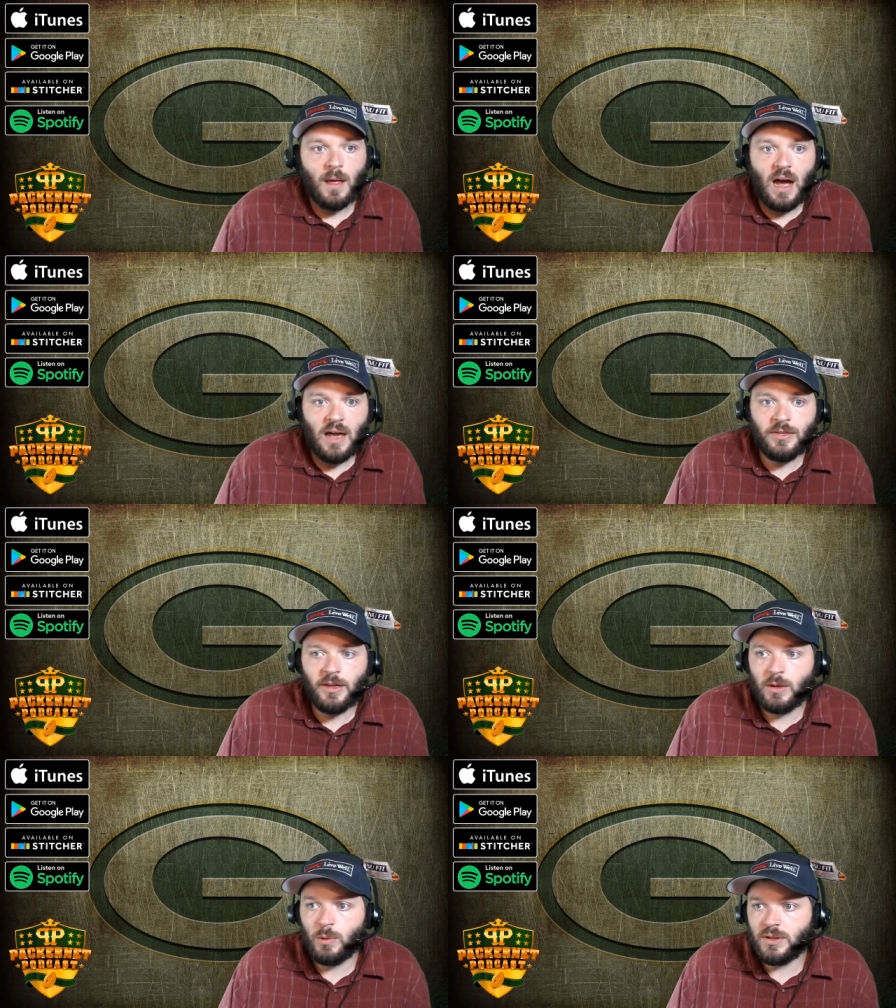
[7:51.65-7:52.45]
I
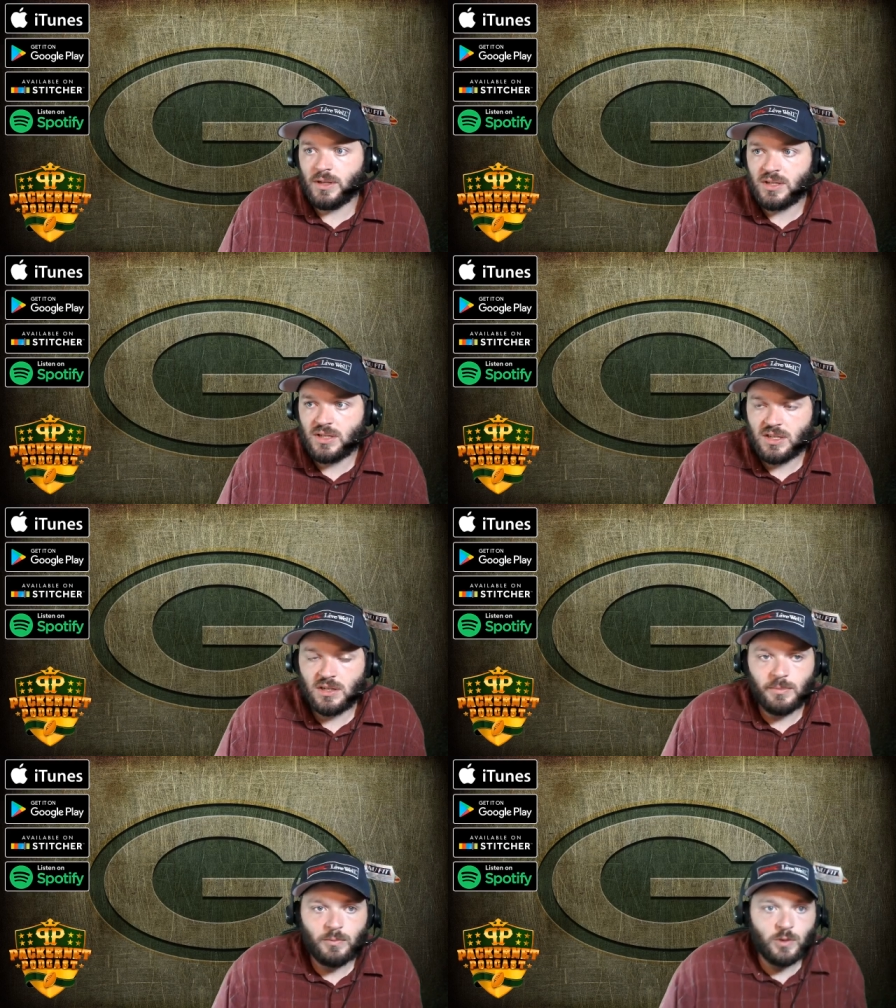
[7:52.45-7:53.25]
think with this
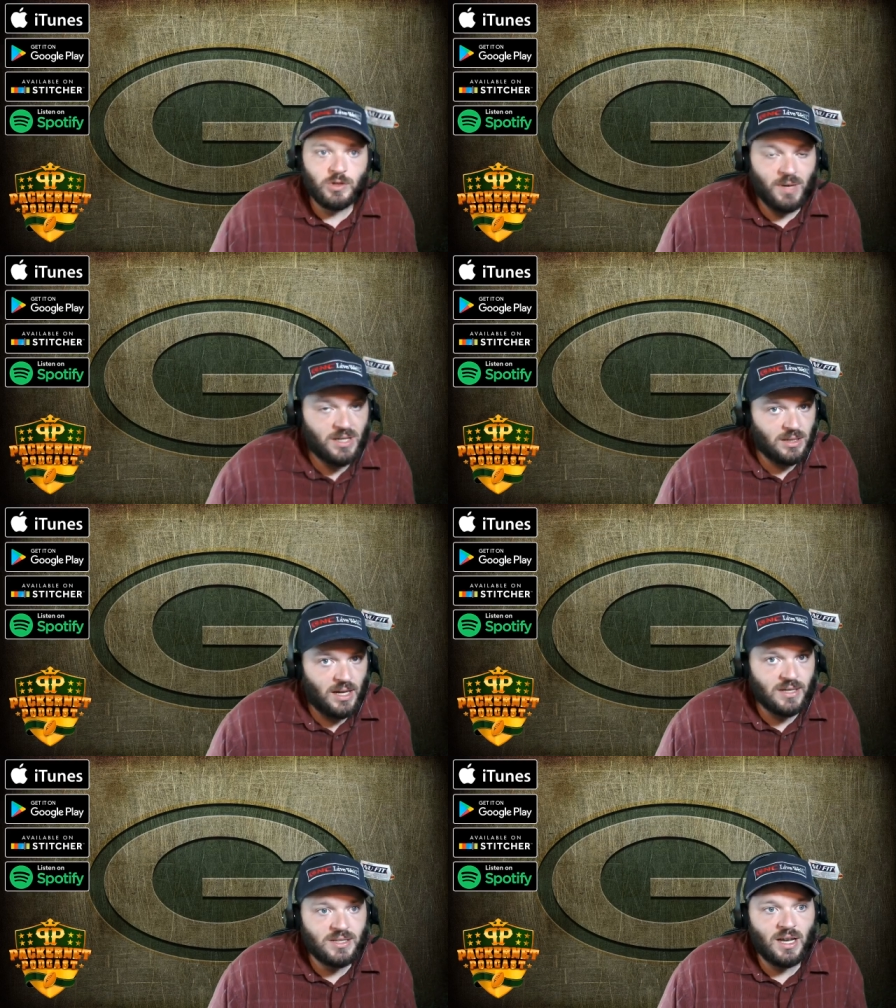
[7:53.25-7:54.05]
system, which makes a
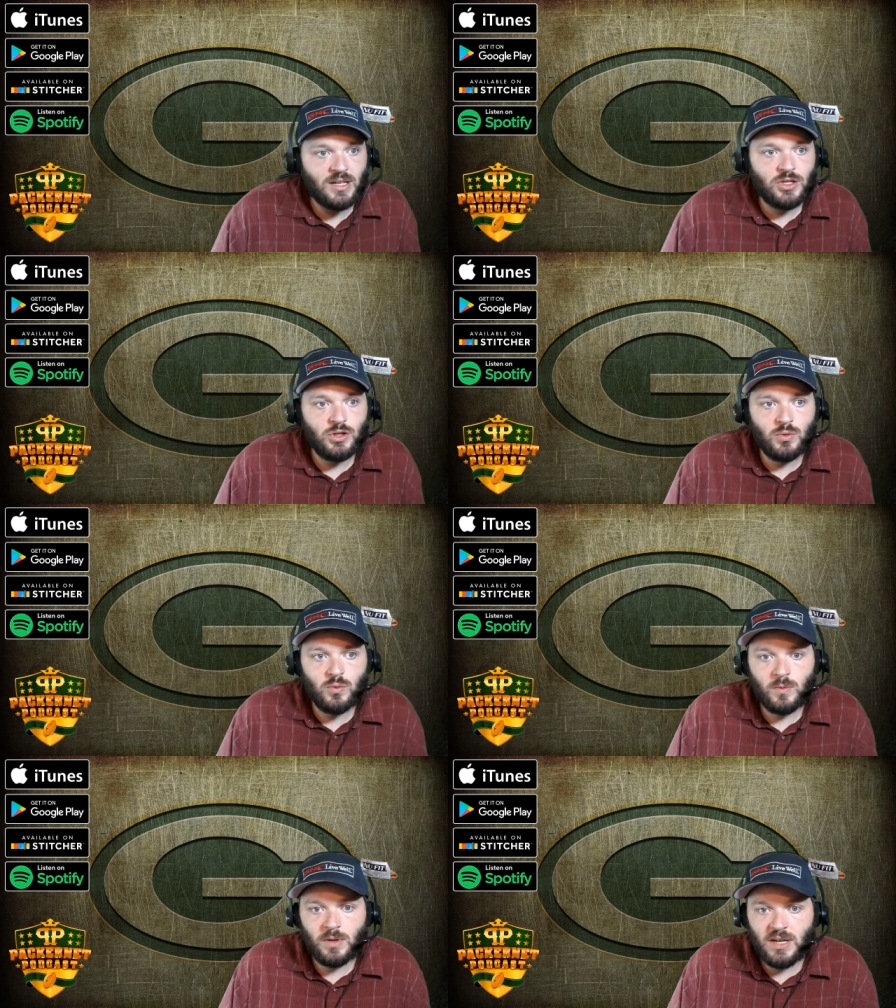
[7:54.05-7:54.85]
lot of sense,
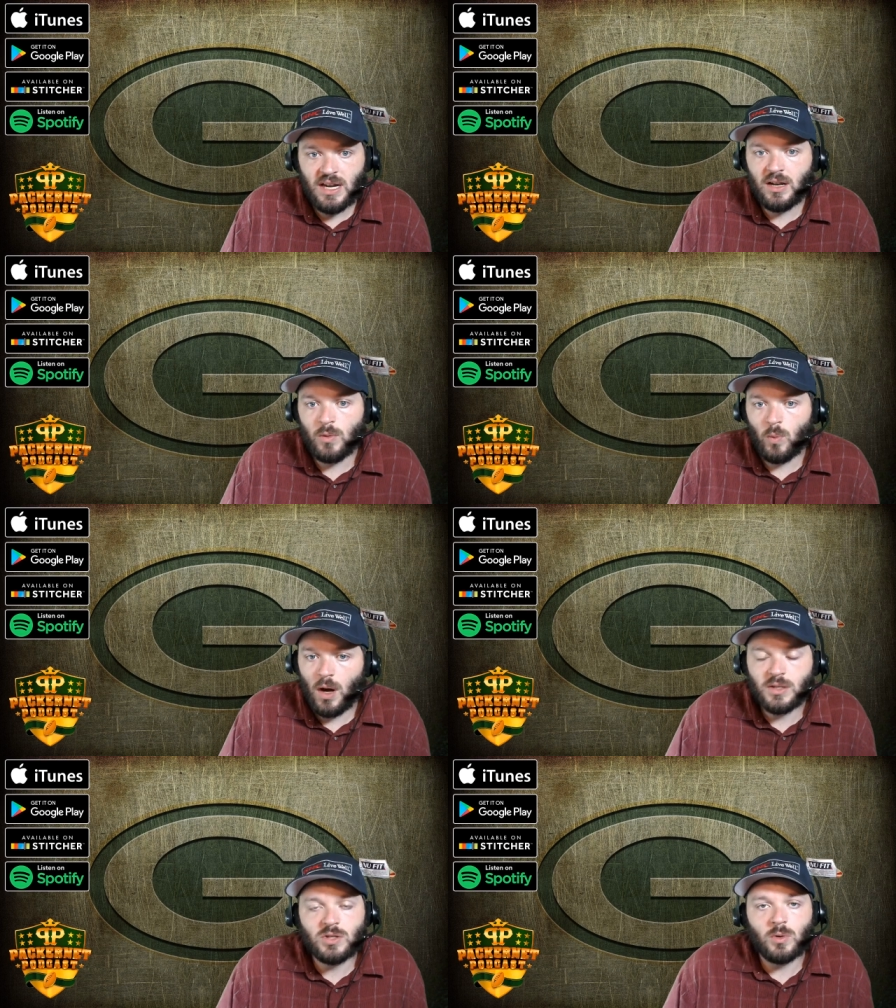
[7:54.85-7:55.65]
you need and
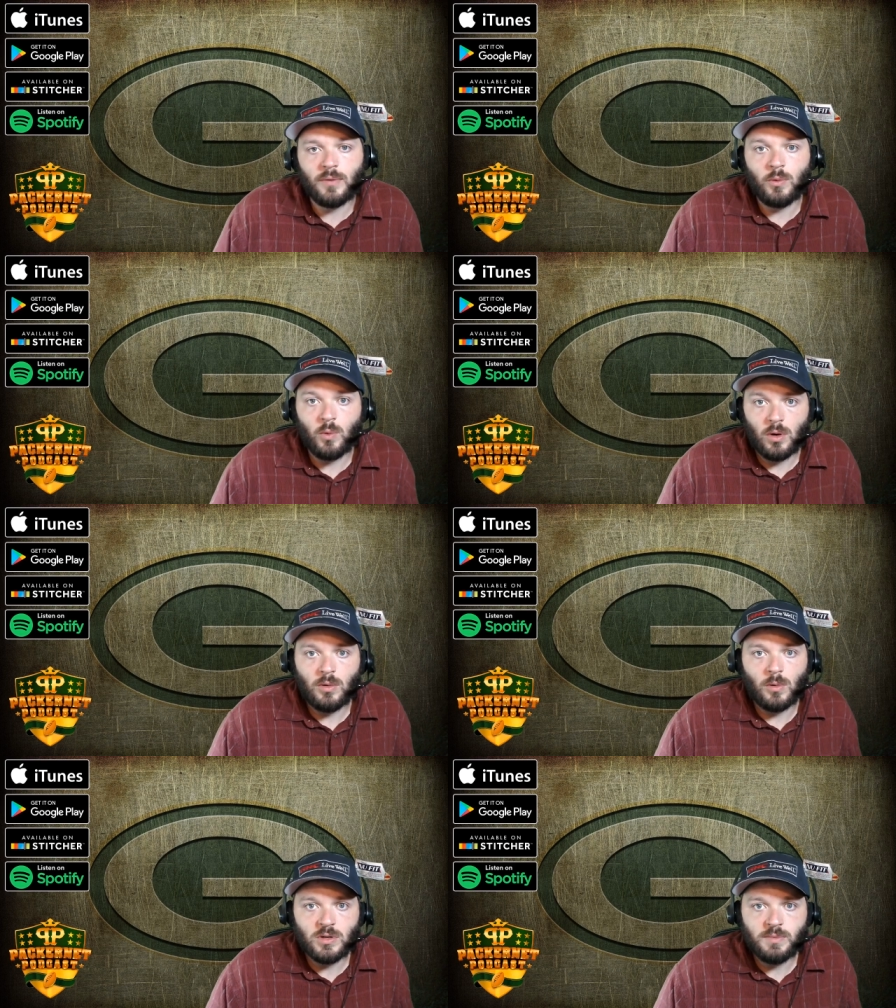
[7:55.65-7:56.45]
want sort of a
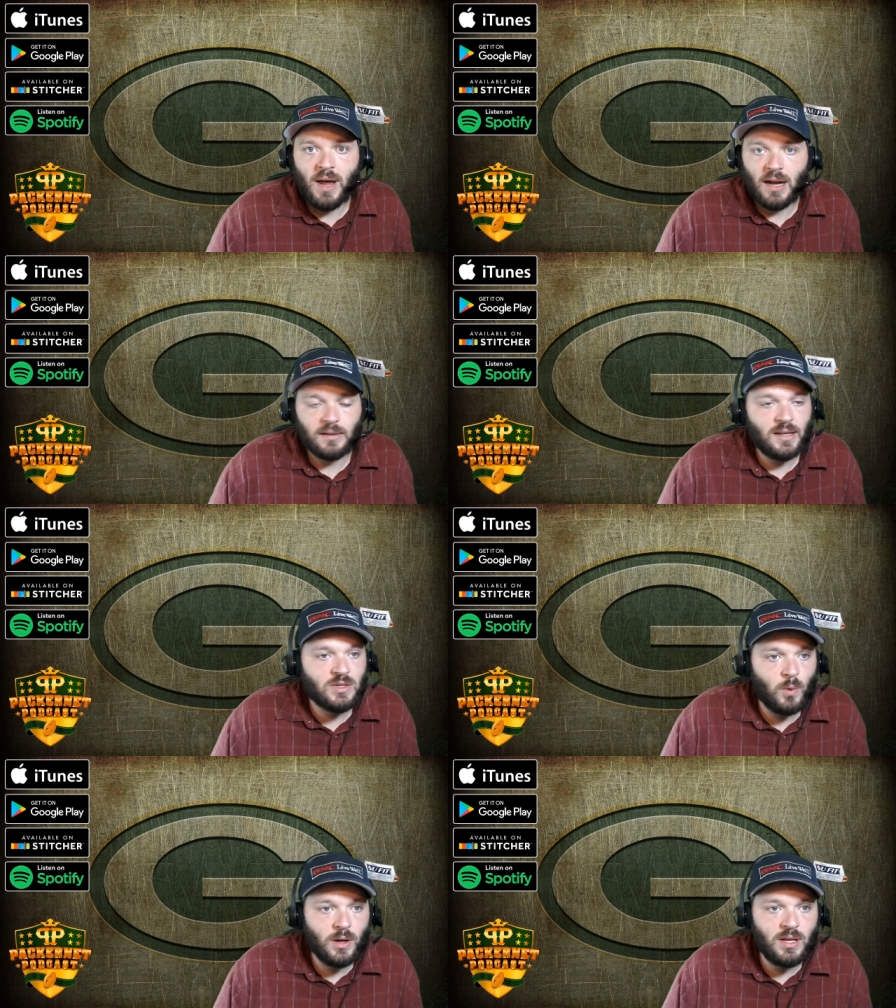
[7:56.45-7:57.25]
workhorse back.
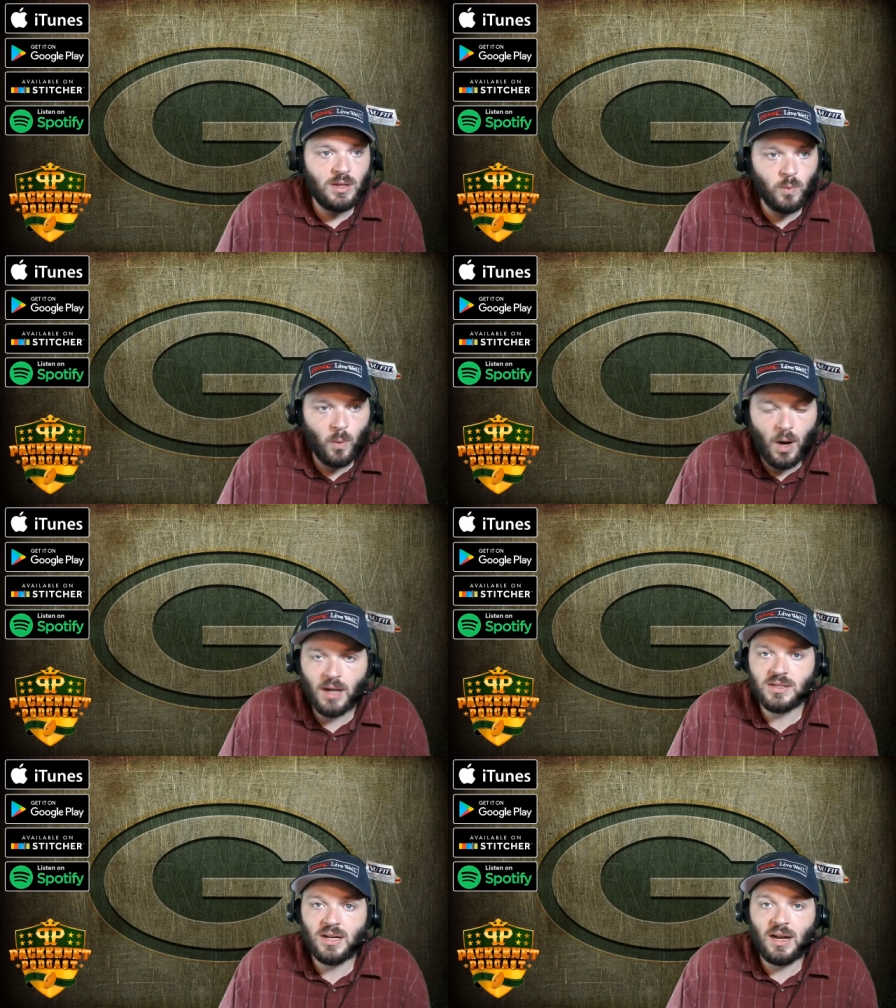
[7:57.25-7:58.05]
That's what he
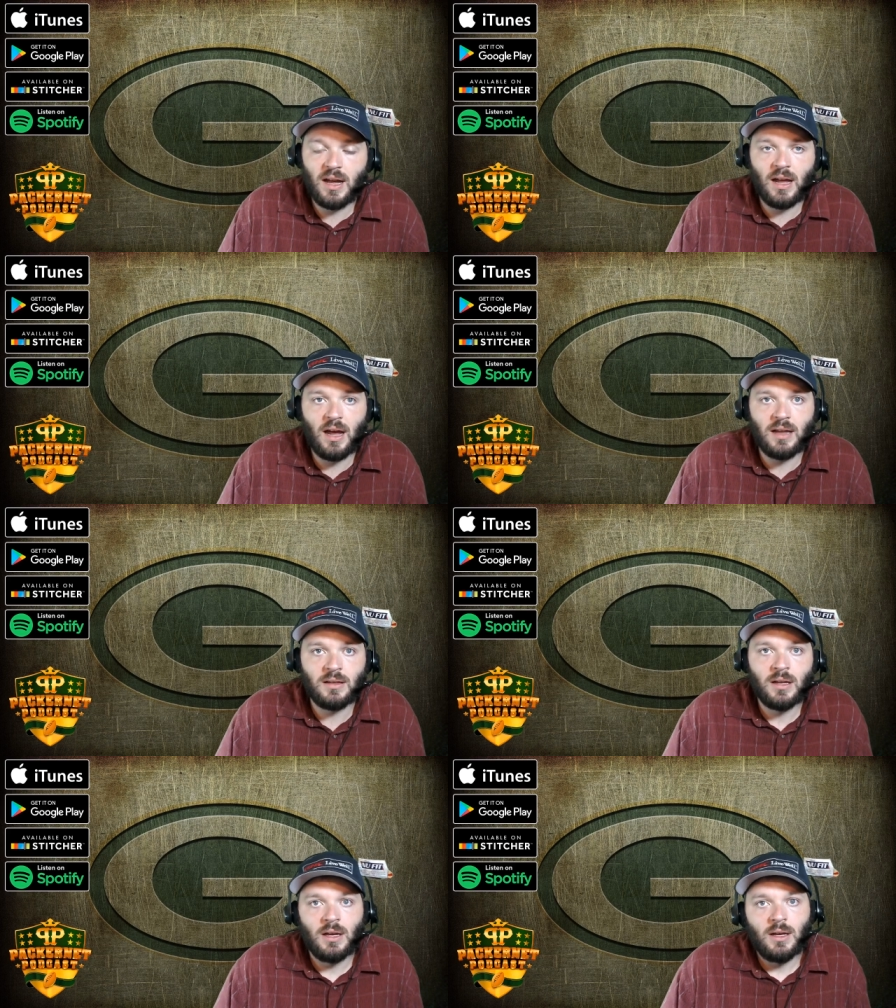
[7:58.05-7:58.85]
wants. And I, I
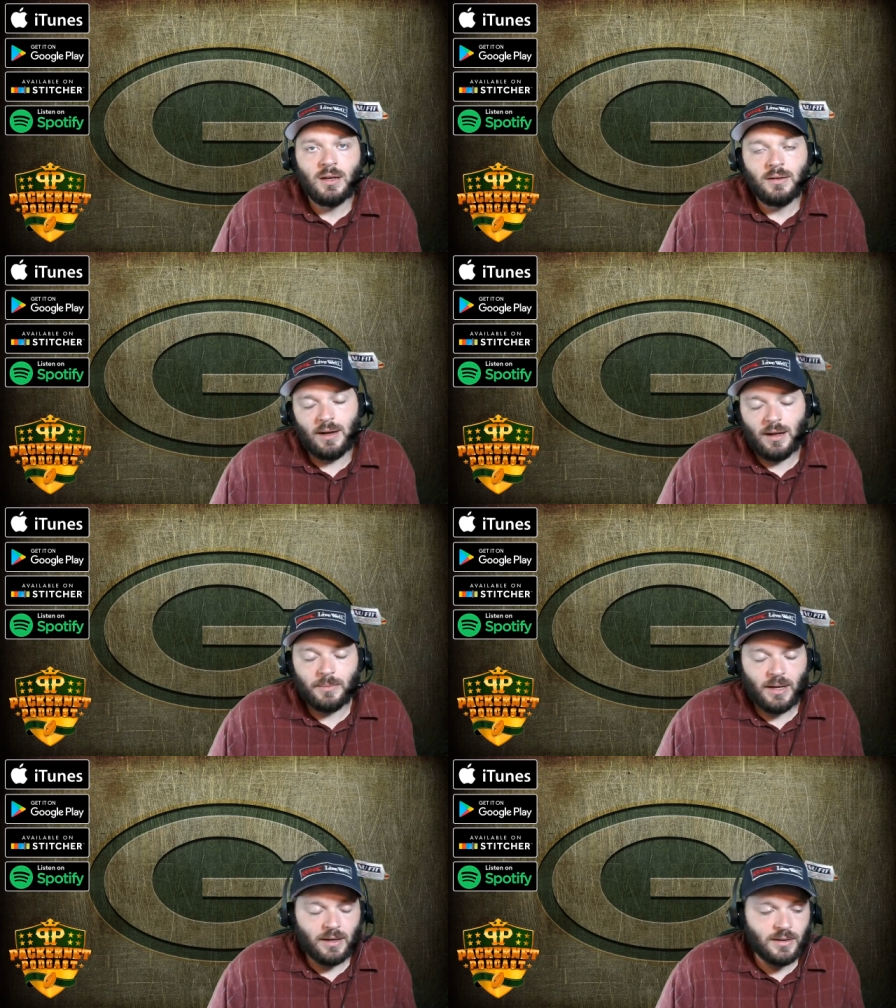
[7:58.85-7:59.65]
well, I'm
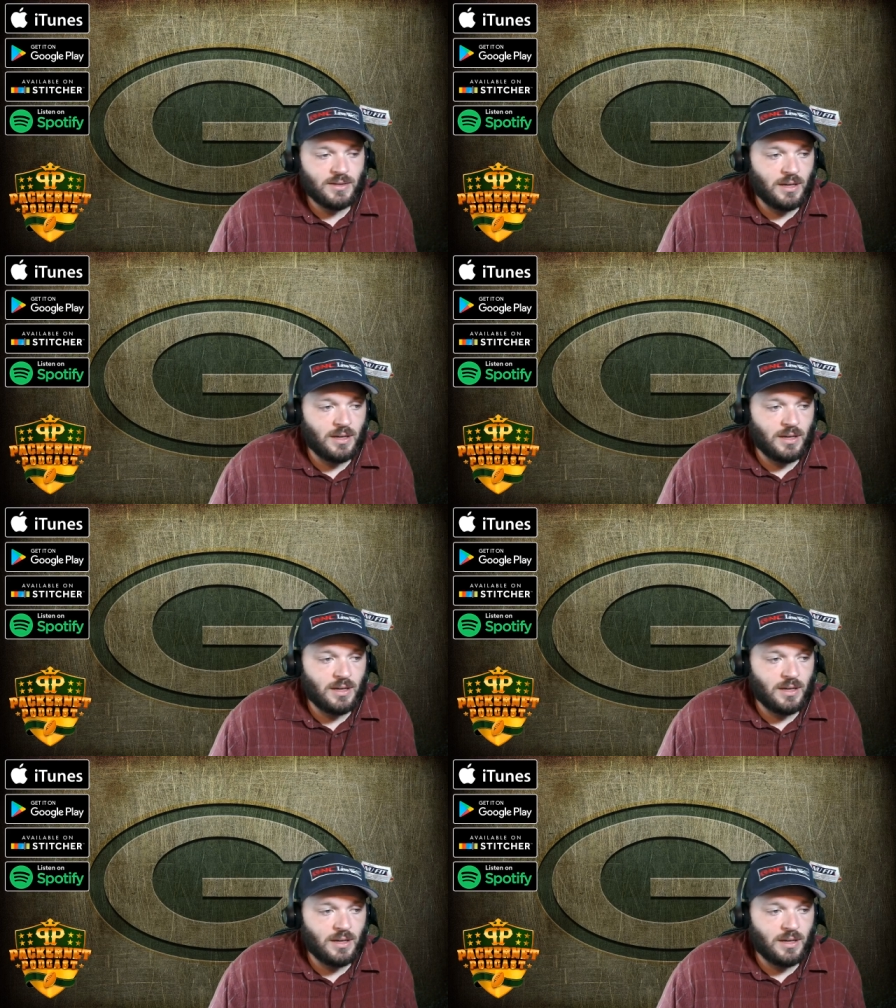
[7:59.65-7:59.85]
not going to say